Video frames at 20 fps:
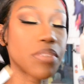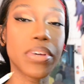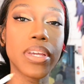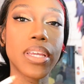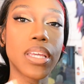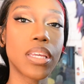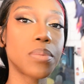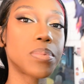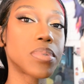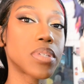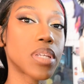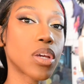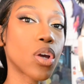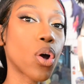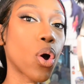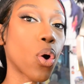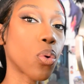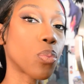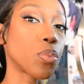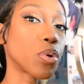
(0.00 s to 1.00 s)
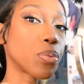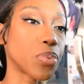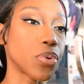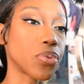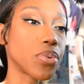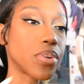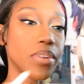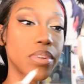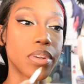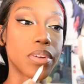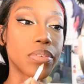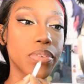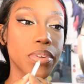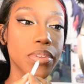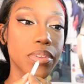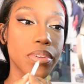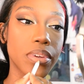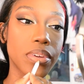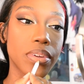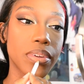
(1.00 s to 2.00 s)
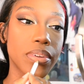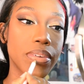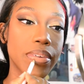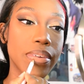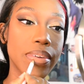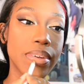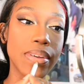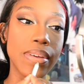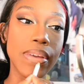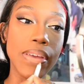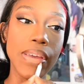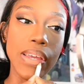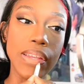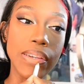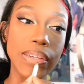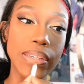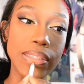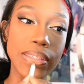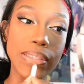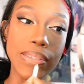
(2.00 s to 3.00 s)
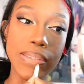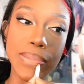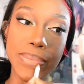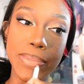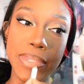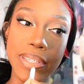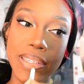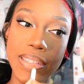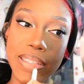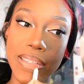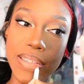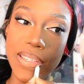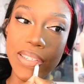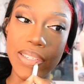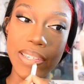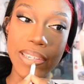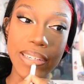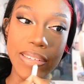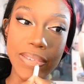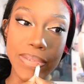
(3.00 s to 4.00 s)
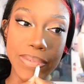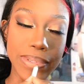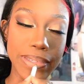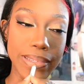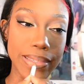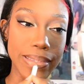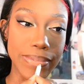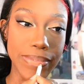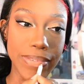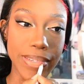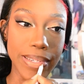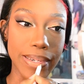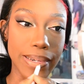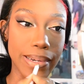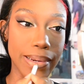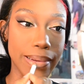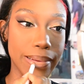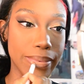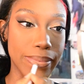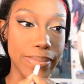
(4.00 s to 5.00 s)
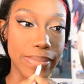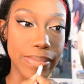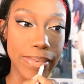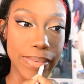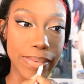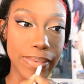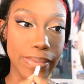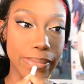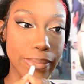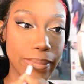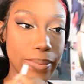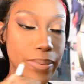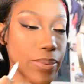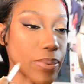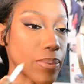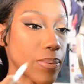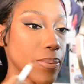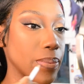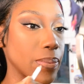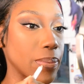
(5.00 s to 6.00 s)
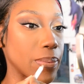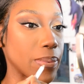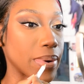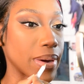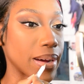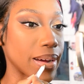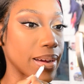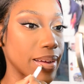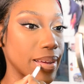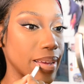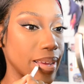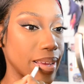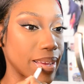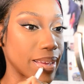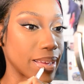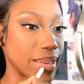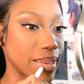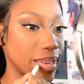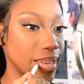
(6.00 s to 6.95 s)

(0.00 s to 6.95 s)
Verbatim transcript: if I keep saying UOMA Beauty differently, just know it's because I'm trying to really figure out why